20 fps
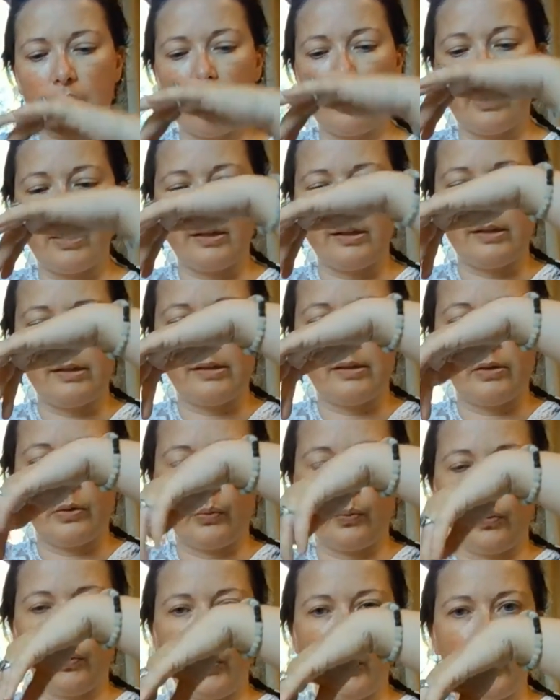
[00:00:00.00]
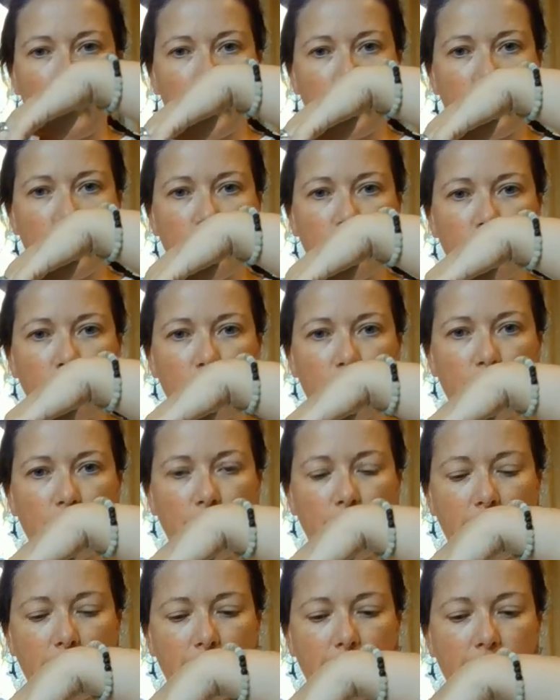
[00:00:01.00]
This is the root
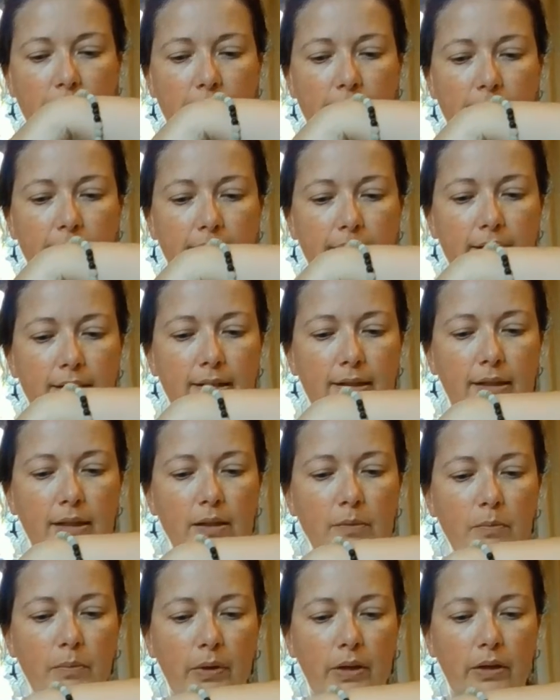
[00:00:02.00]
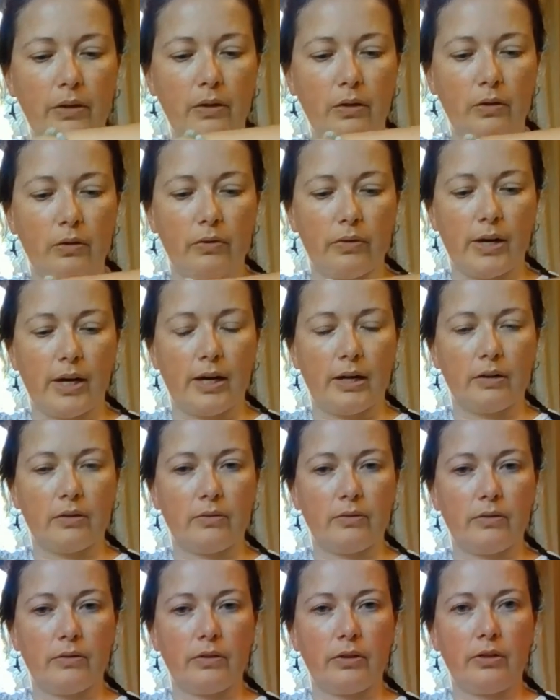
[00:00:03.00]
that digs deep in the
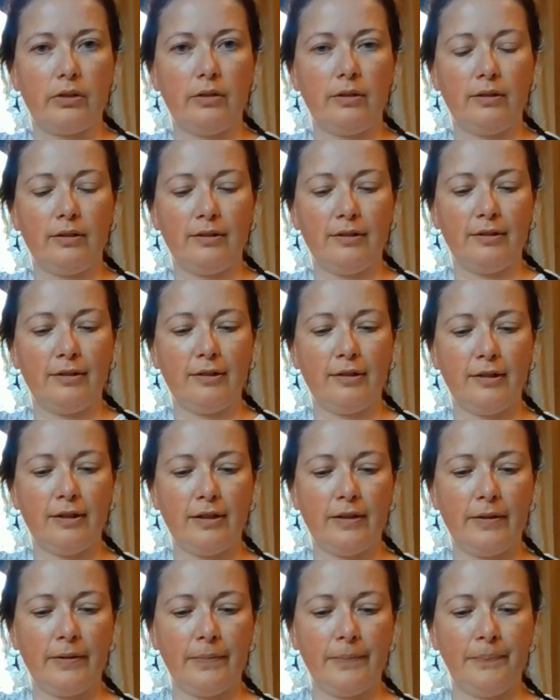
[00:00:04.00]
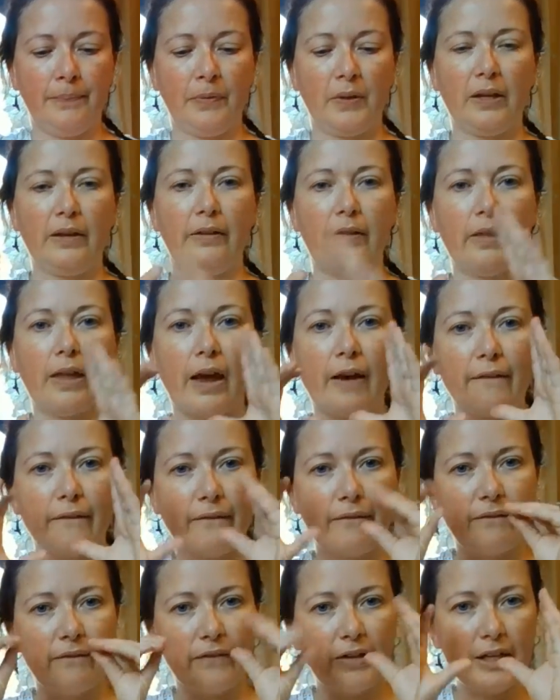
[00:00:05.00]
ground, that
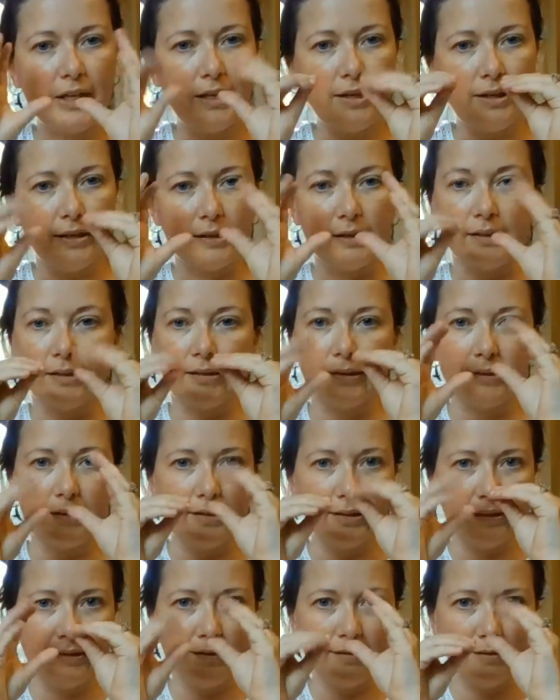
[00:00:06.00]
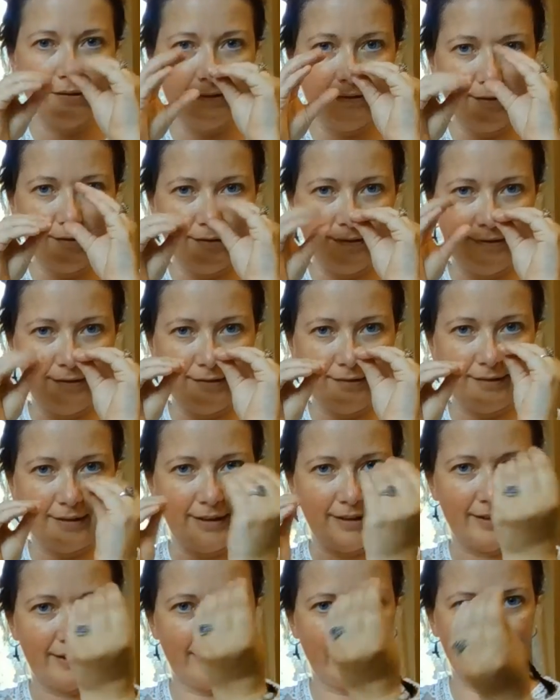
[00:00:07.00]
feeds
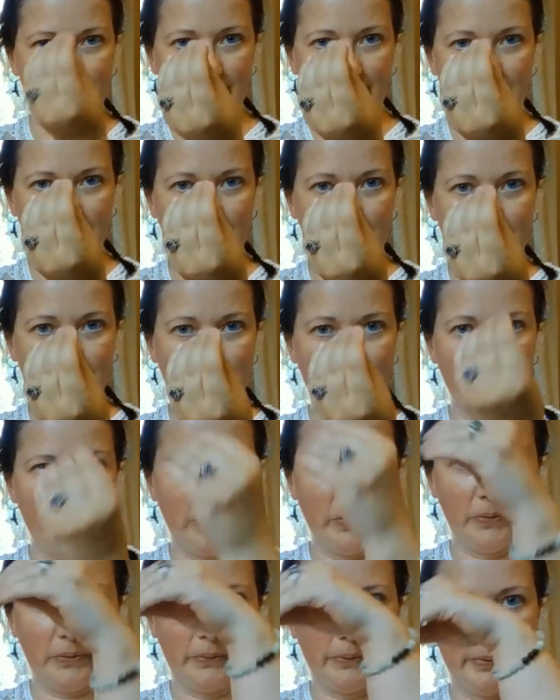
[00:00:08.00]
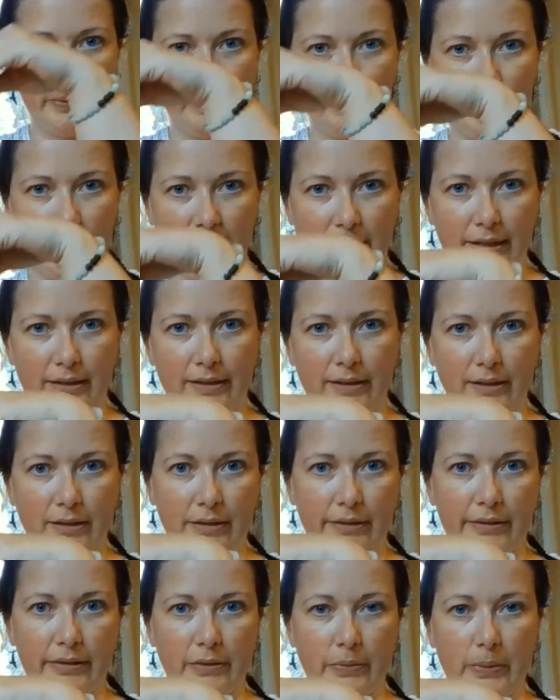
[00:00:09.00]
the seed we plant in
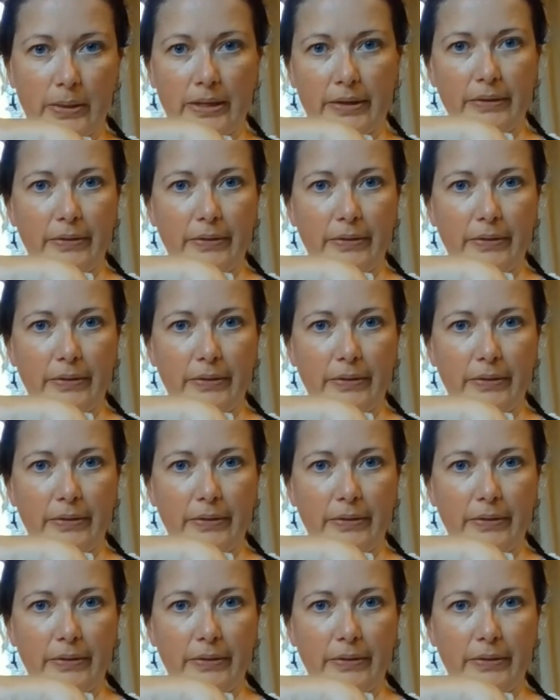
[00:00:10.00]
the soil,